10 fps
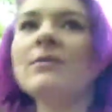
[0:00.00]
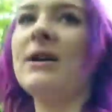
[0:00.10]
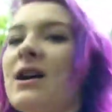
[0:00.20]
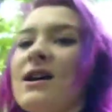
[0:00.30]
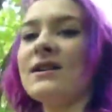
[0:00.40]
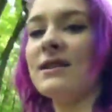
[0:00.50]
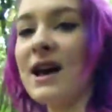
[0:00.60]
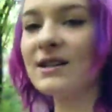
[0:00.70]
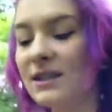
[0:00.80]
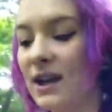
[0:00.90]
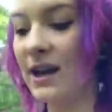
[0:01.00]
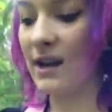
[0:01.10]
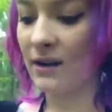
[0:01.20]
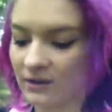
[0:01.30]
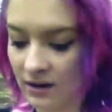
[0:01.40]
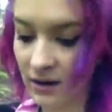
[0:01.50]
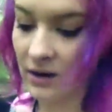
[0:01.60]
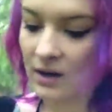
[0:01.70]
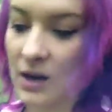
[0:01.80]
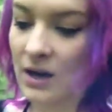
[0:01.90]
Because last night
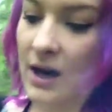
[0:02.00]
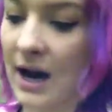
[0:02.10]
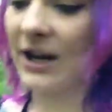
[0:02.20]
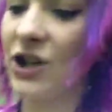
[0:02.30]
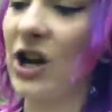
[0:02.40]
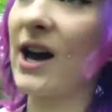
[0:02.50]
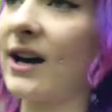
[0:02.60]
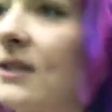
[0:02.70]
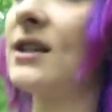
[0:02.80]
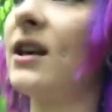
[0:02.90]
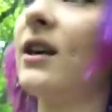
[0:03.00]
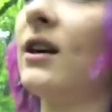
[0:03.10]
I checked